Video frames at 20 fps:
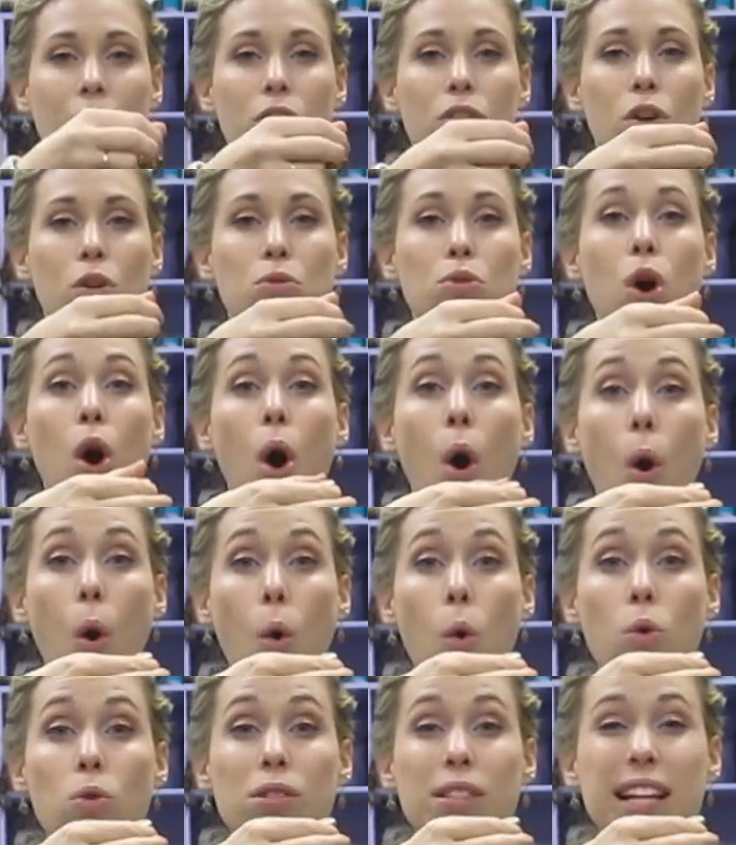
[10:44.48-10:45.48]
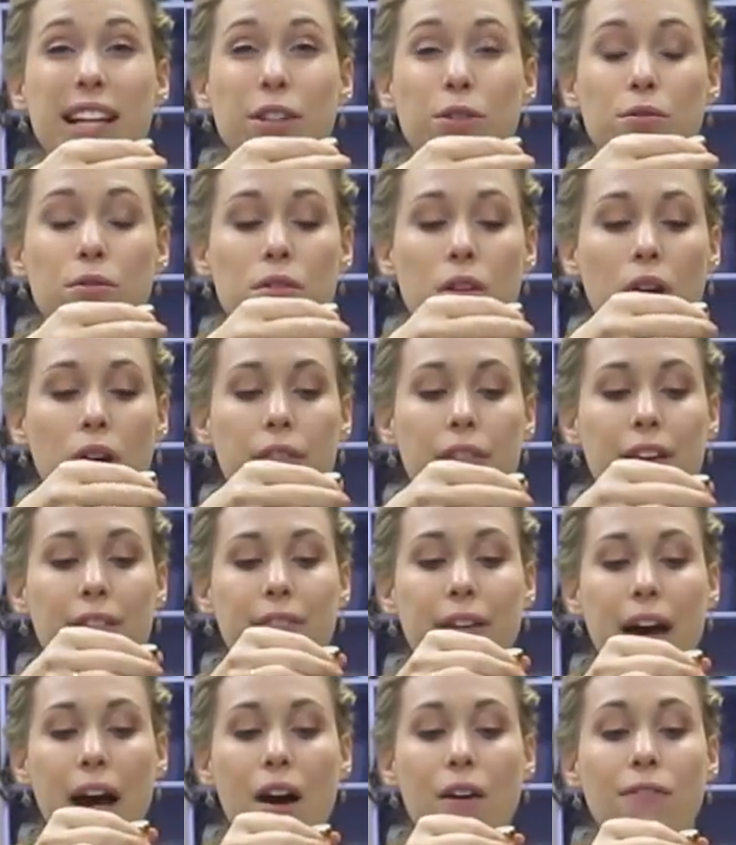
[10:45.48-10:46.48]
those holes that you saw in
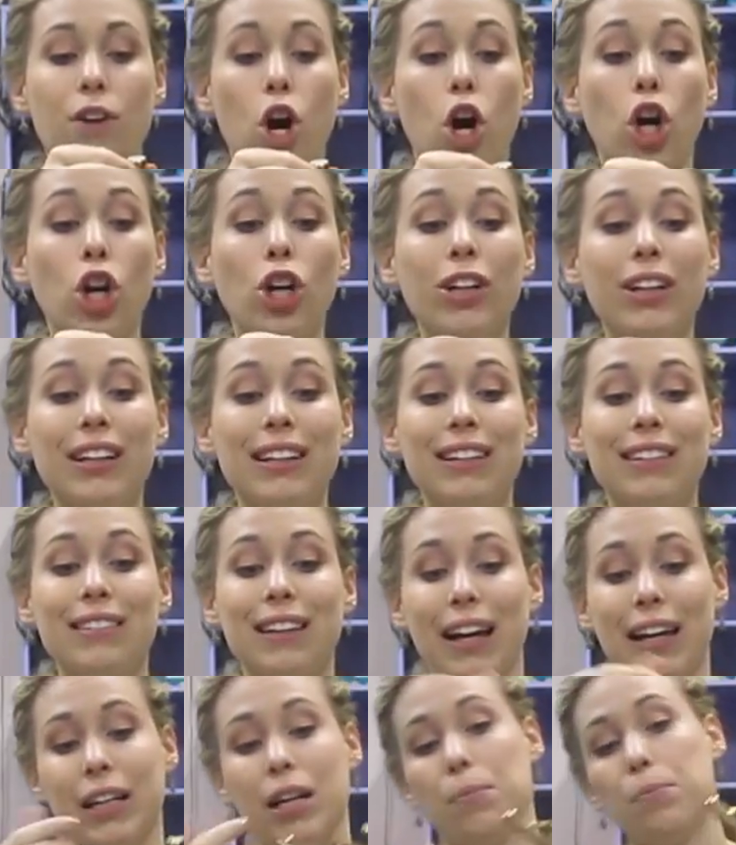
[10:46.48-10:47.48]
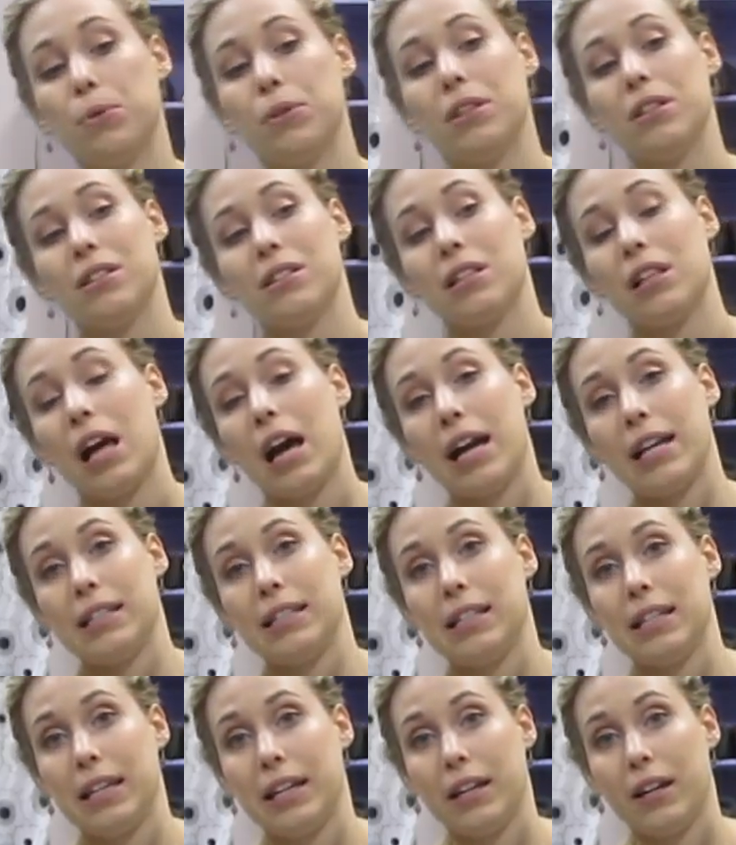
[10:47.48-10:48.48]
that valve aren't going to line up with the
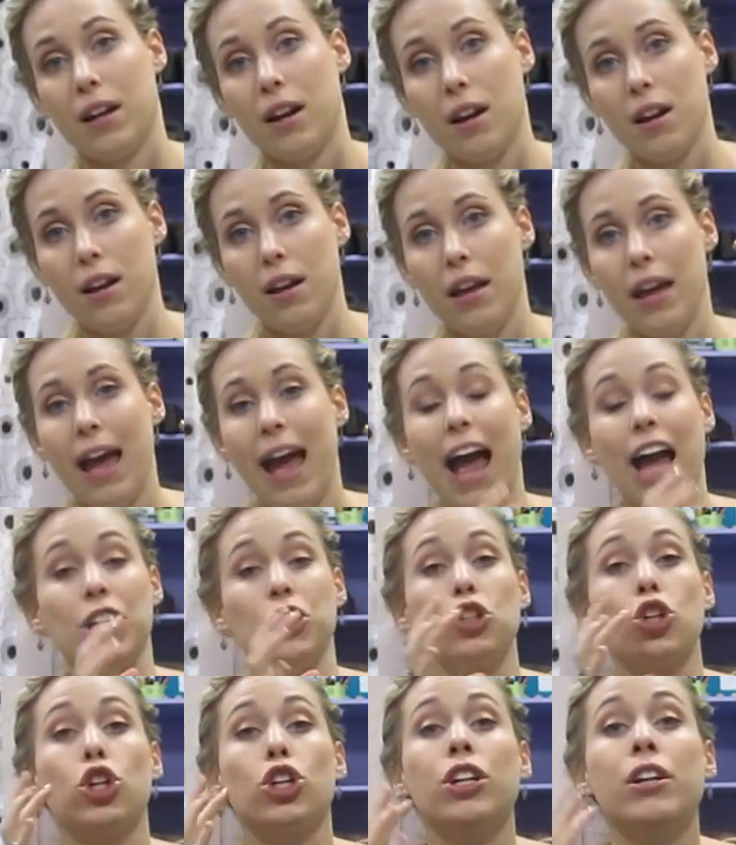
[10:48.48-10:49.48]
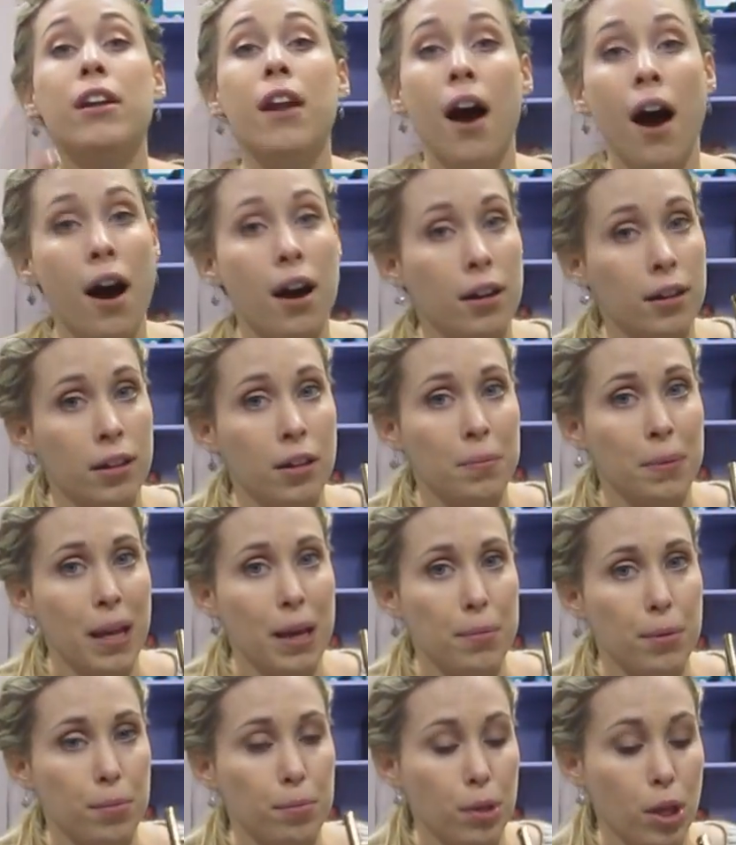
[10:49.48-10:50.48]
slides here, and you're not going to be
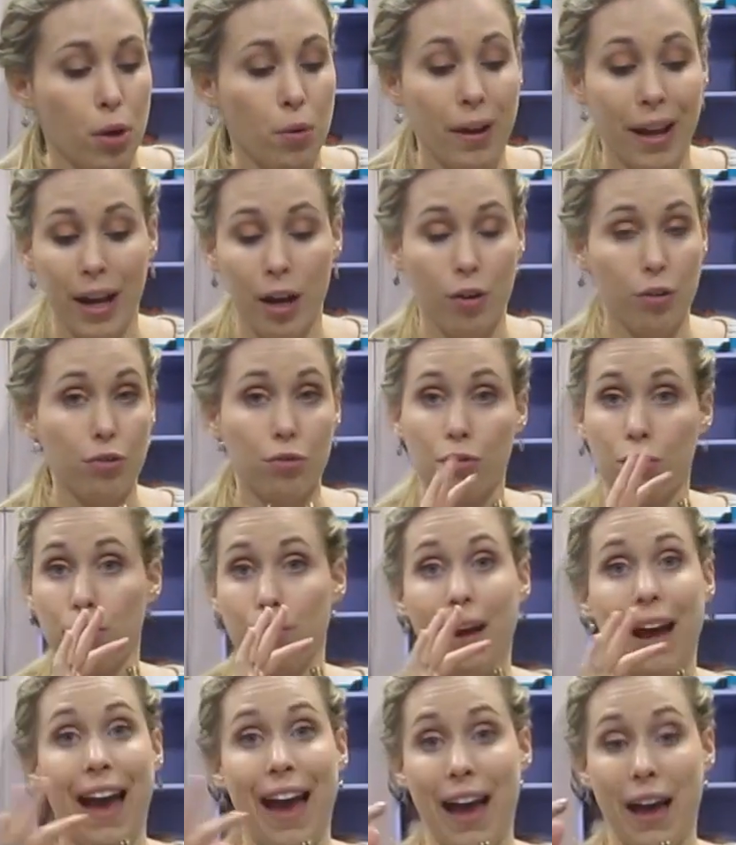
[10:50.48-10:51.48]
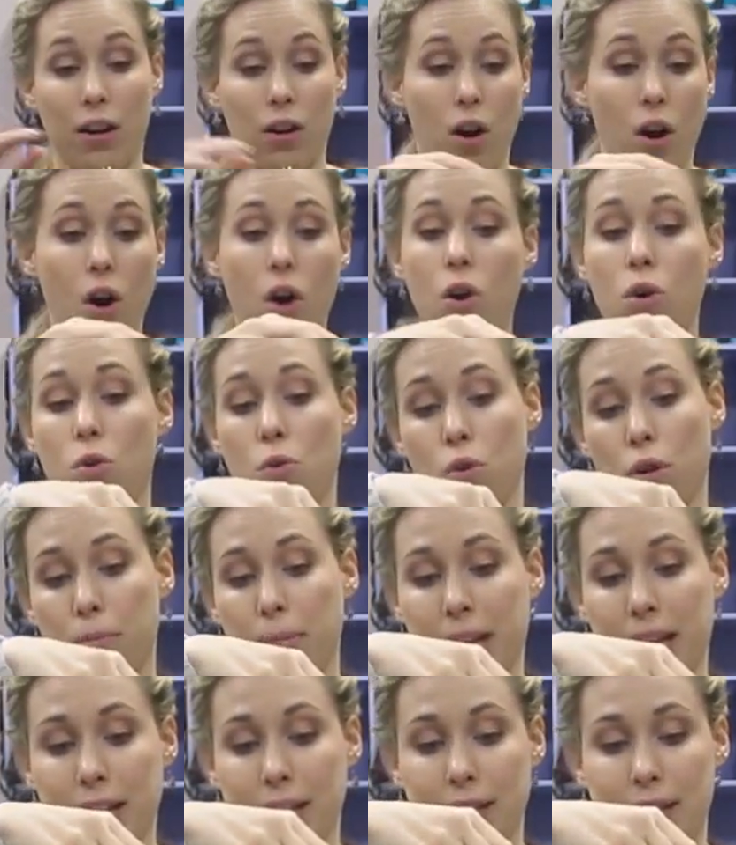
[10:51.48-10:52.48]
able to blow air through at all or
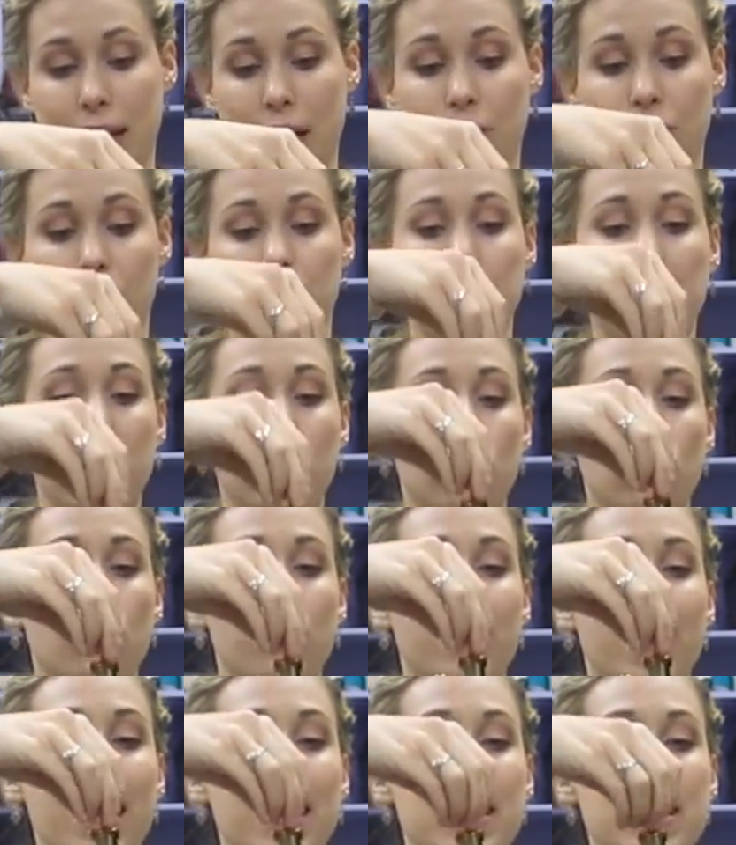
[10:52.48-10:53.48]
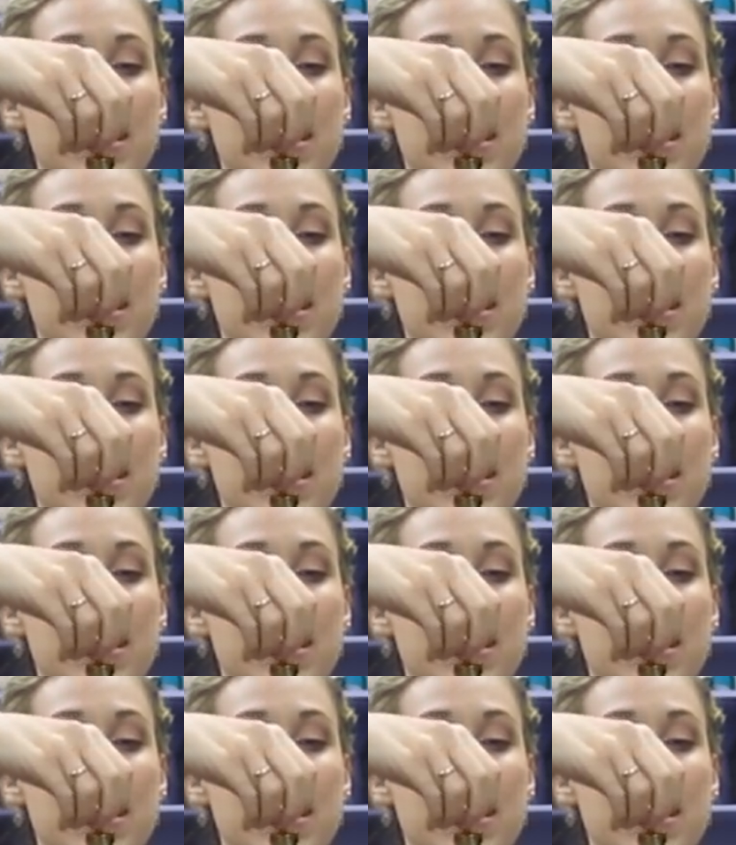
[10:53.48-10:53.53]
make a sound. So make sure that